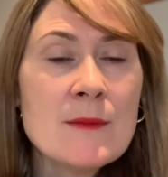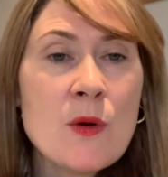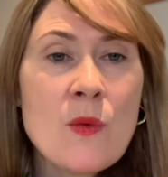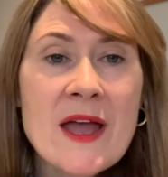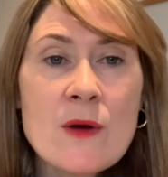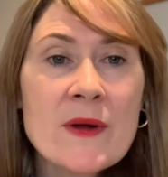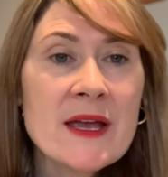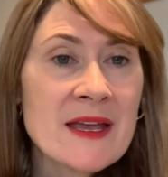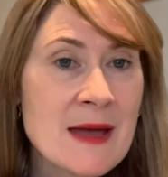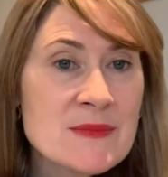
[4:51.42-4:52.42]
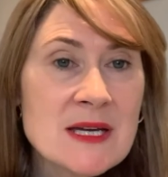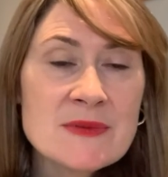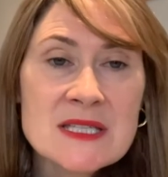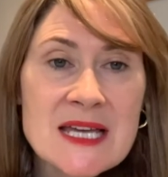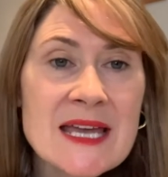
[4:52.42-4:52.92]
where we're kept up
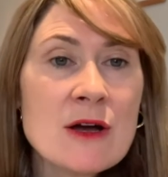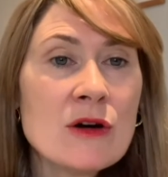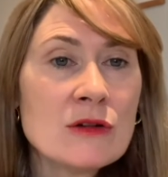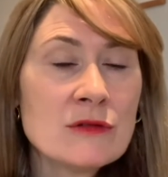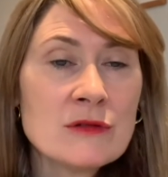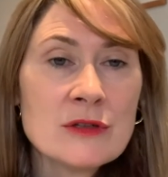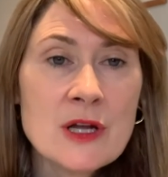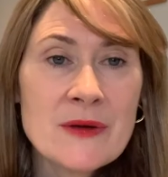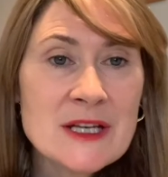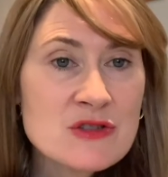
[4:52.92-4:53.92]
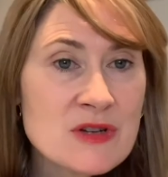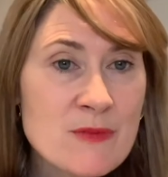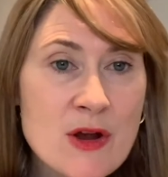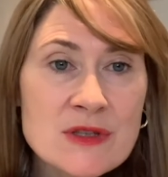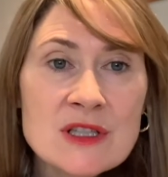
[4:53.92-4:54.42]
to date on, you know, industry
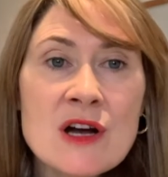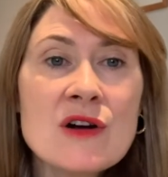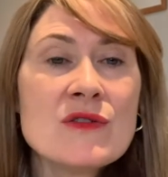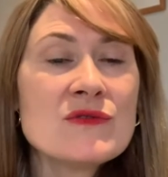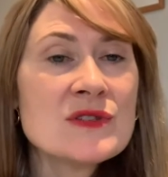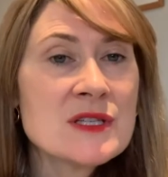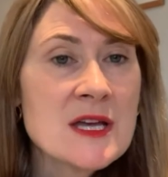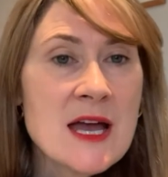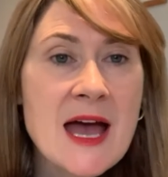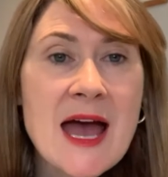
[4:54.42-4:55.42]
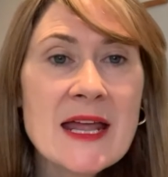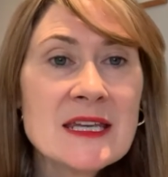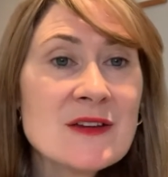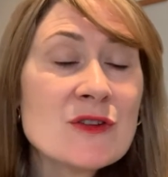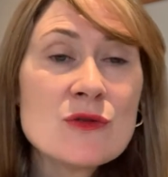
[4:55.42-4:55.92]
protocols,
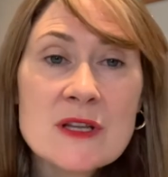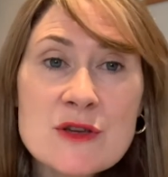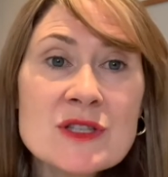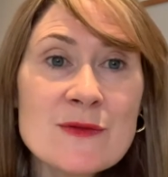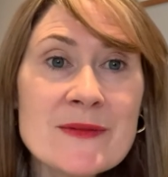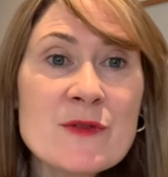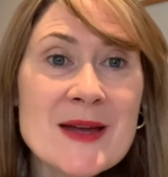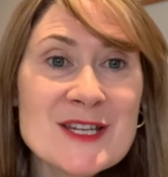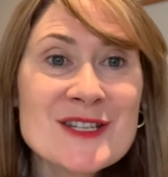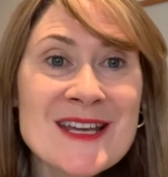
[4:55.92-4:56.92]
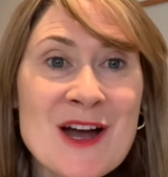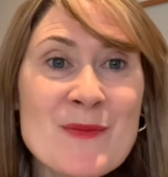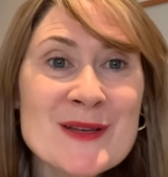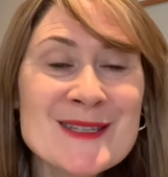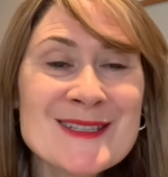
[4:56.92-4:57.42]
and given all useful information to
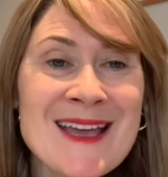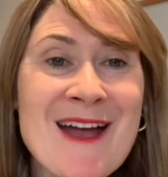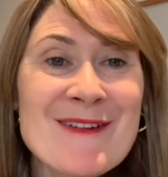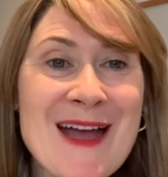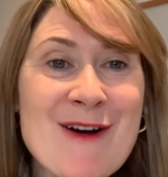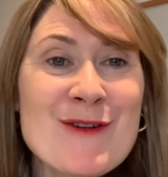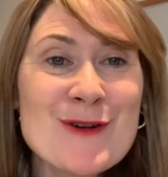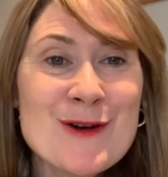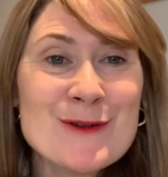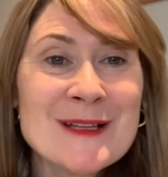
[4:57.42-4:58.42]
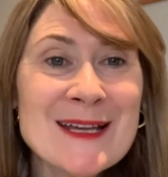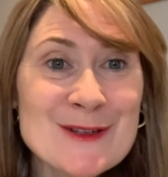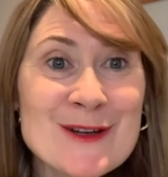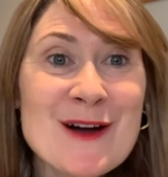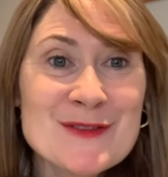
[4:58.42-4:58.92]
help us to carry out our role and
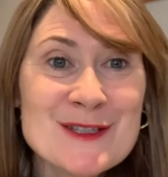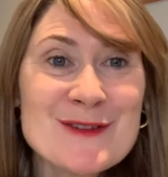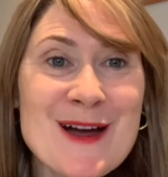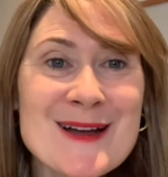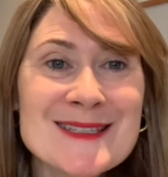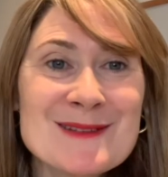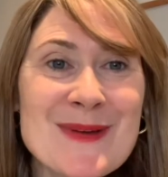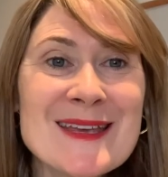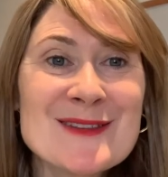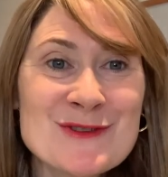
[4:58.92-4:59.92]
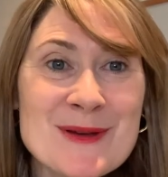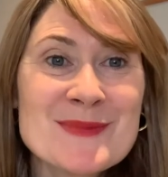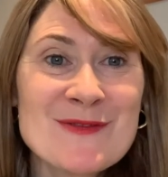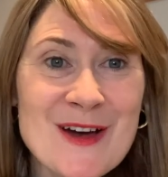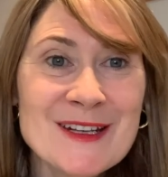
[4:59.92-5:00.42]
look after you guys and make the
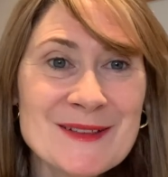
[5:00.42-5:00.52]
trips fun.